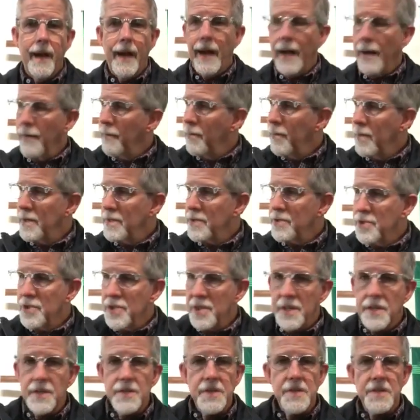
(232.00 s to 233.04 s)
And when
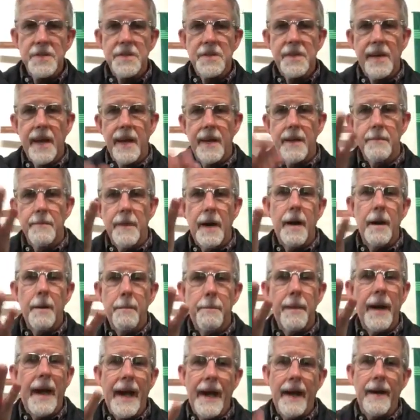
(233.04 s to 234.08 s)
Jesus came
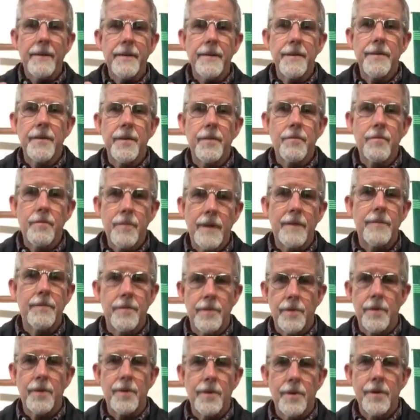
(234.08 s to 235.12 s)
up out of the
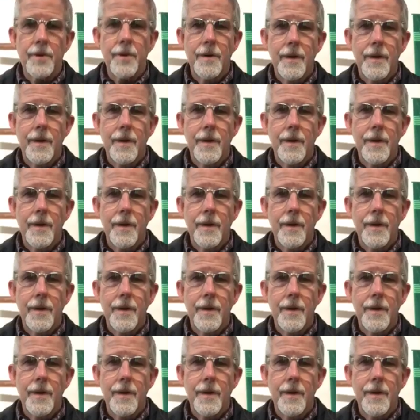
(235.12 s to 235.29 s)
river,